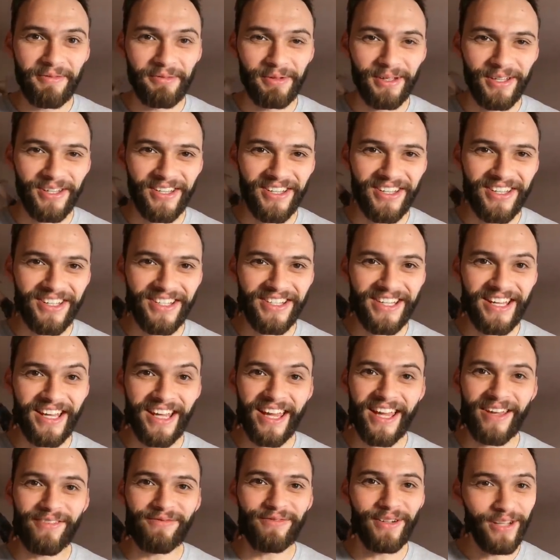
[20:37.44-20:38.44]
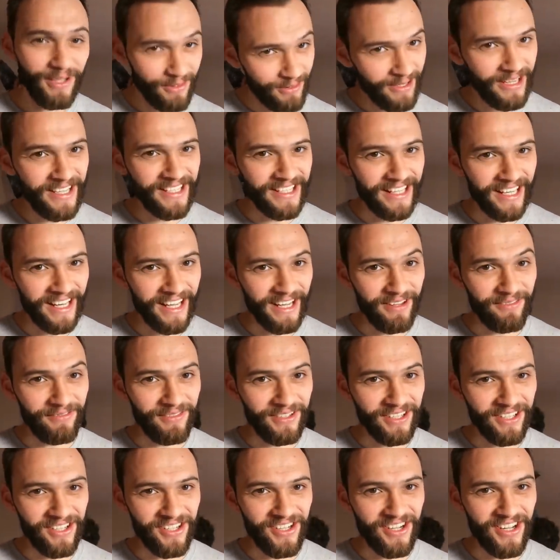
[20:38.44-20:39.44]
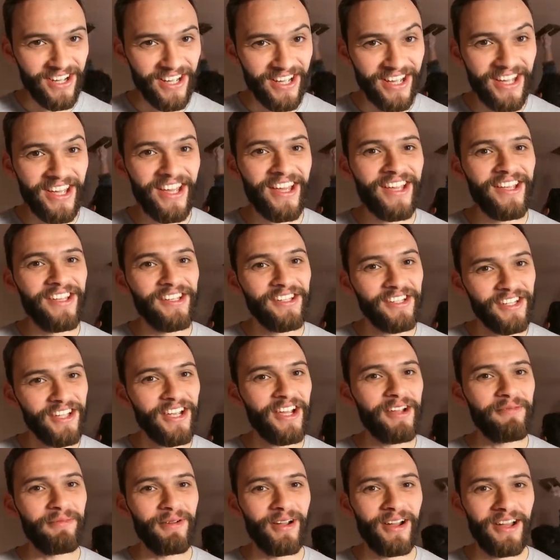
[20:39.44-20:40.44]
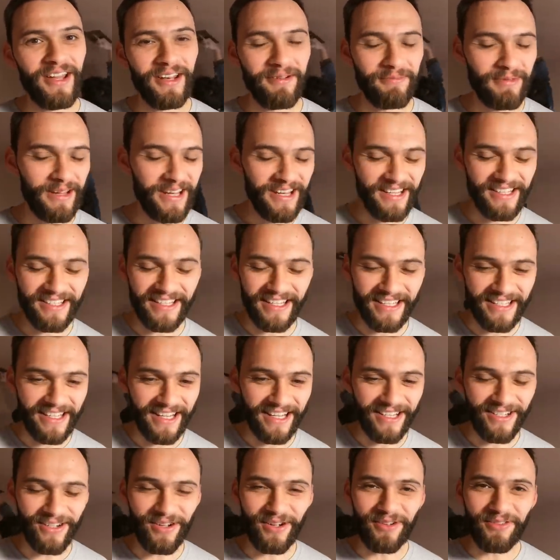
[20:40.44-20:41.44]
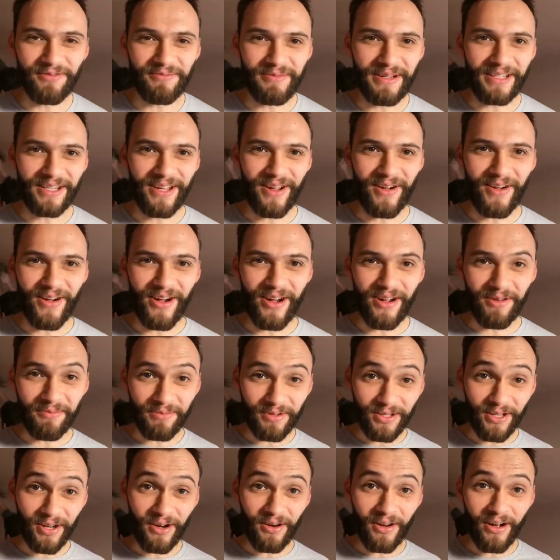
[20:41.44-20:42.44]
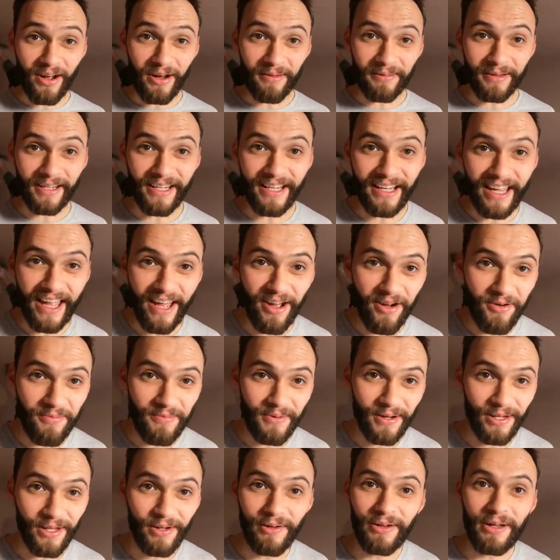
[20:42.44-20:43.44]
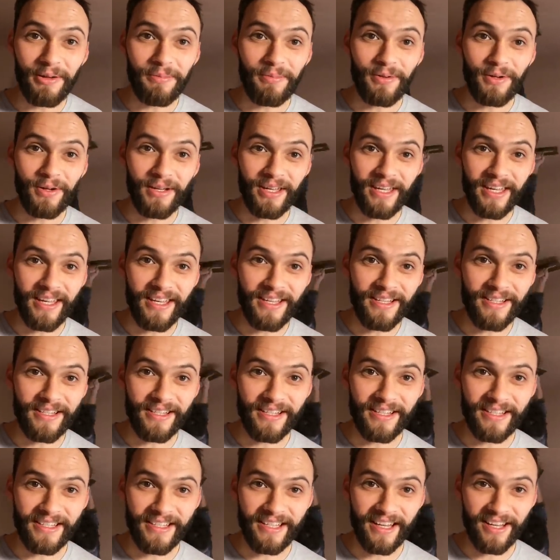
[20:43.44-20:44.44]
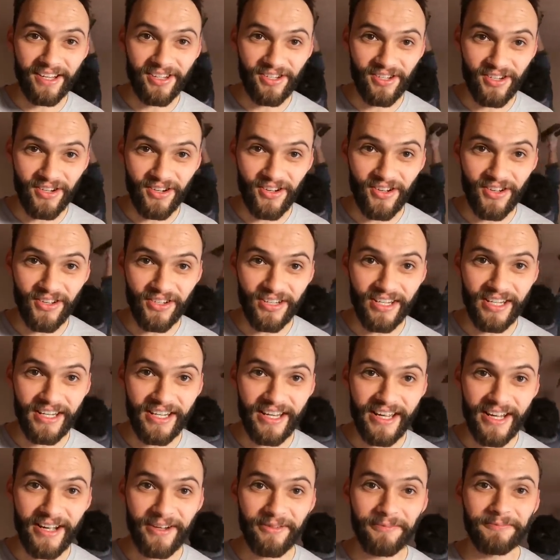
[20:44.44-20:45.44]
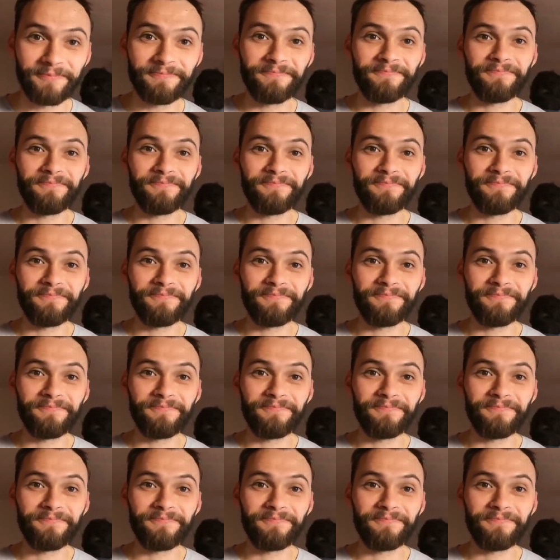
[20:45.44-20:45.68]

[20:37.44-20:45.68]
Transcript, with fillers: Because if Louis is a late finisher, so am I, and it means it takes longer for me to go home. So I'm gonna help Louis put his section on now.